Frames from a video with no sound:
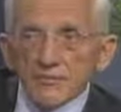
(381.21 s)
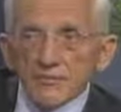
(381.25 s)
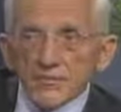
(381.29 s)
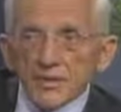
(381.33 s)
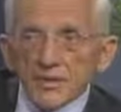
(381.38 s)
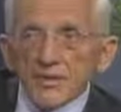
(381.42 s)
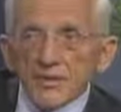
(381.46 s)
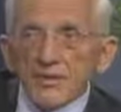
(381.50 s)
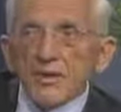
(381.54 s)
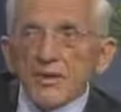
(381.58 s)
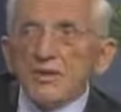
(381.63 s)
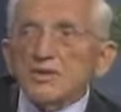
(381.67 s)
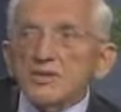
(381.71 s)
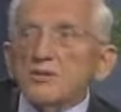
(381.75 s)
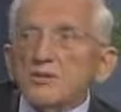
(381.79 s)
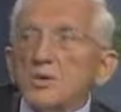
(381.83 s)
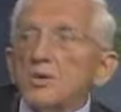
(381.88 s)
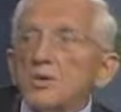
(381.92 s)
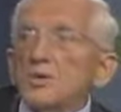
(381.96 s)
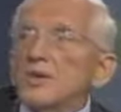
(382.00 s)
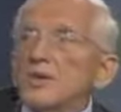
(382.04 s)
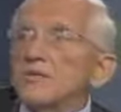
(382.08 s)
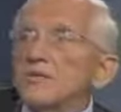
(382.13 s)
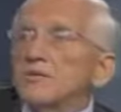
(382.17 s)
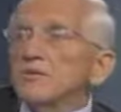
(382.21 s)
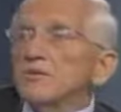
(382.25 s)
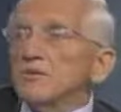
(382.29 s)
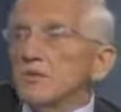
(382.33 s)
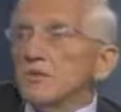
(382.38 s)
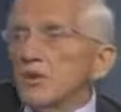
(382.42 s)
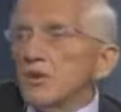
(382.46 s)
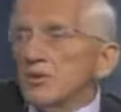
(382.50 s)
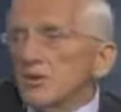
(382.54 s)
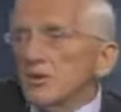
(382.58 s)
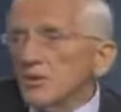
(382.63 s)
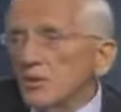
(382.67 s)
Cholesterol levels
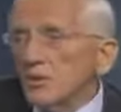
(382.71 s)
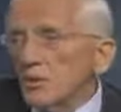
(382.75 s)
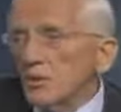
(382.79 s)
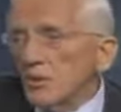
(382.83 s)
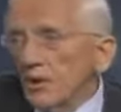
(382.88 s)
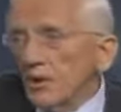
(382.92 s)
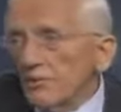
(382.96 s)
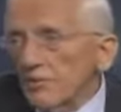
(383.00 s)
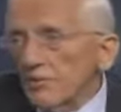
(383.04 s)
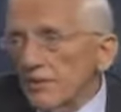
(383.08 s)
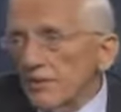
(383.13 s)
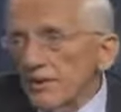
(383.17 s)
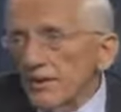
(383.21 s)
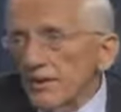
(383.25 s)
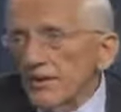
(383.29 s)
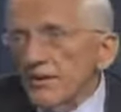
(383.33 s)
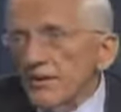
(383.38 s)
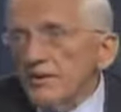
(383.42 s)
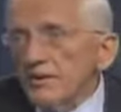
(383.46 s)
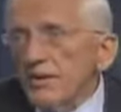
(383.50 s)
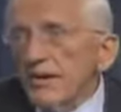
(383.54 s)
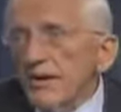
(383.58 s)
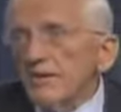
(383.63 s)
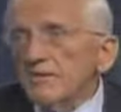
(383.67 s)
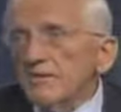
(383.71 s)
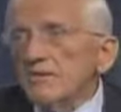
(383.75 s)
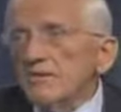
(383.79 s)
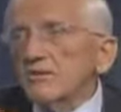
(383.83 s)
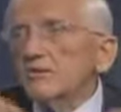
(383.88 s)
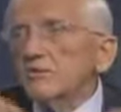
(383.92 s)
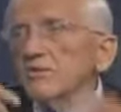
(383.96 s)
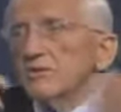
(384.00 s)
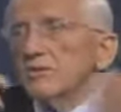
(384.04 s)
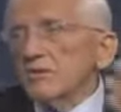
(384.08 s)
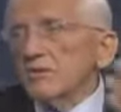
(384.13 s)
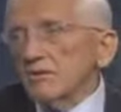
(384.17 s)
started to go up. Cancer
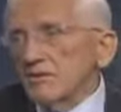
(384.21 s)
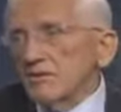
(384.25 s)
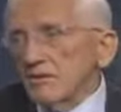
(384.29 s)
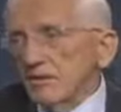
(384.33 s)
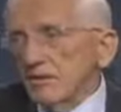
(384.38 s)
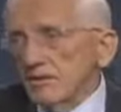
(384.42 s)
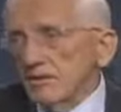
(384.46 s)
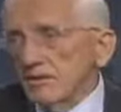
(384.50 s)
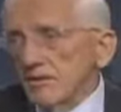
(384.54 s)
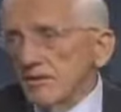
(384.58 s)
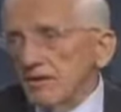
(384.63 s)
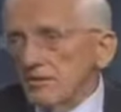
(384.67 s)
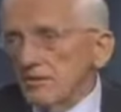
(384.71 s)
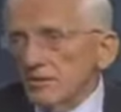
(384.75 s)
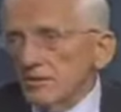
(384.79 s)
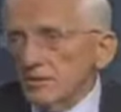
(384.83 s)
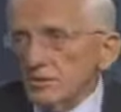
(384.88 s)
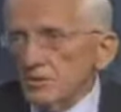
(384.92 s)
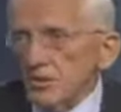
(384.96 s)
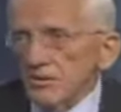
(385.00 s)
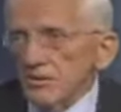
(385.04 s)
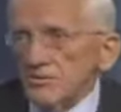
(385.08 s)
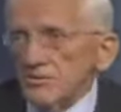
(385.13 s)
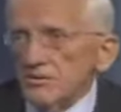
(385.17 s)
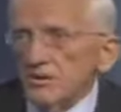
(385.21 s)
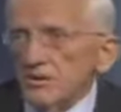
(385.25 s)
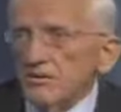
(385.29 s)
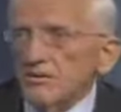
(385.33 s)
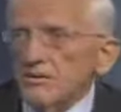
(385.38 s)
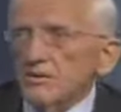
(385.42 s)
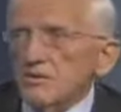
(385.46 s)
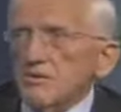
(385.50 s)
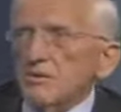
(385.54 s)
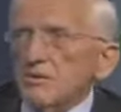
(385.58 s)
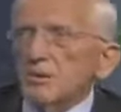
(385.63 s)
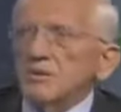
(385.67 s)
rates
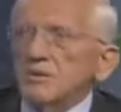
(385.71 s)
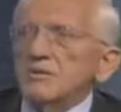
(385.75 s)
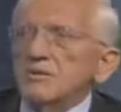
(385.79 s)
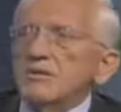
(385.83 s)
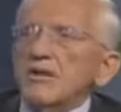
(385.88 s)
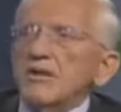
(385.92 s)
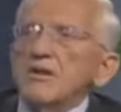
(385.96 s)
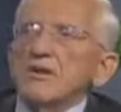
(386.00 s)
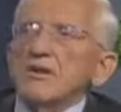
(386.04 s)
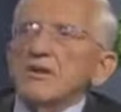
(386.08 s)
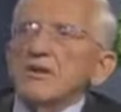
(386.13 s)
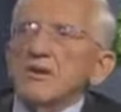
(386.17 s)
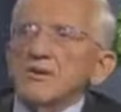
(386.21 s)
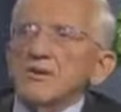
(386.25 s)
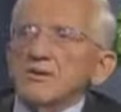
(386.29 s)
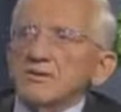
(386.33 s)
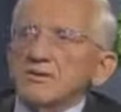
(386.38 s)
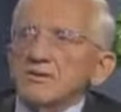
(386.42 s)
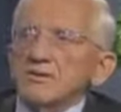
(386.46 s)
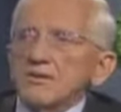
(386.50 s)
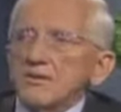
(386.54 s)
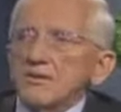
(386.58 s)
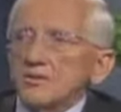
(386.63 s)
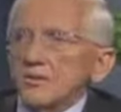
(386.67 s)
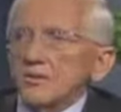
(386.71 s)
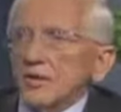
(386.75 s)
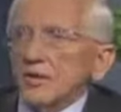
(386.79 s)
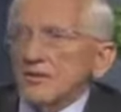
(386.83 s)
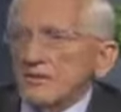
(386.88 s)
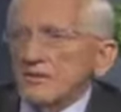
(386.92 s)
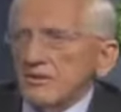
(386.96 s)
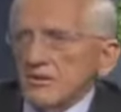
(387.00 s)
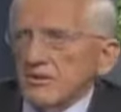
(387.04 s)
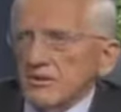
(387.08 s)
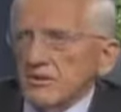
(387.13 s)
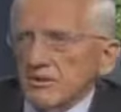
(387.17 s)
started to increase. Heart disease
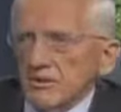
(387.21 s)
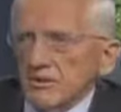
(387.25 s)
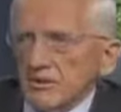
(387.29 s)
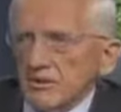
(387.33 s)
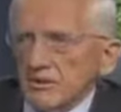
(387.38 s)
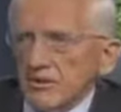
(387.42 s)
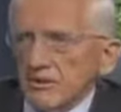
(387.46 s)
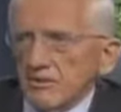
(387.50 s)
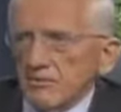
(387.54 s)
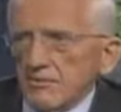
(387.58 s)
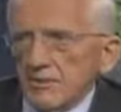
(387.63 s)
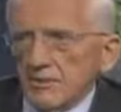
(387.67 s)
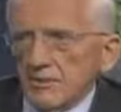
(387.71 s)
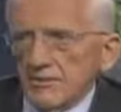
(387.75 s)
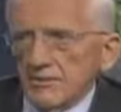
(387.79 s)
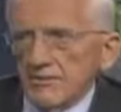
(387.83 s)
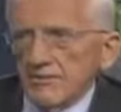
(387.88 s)
rates started to appear.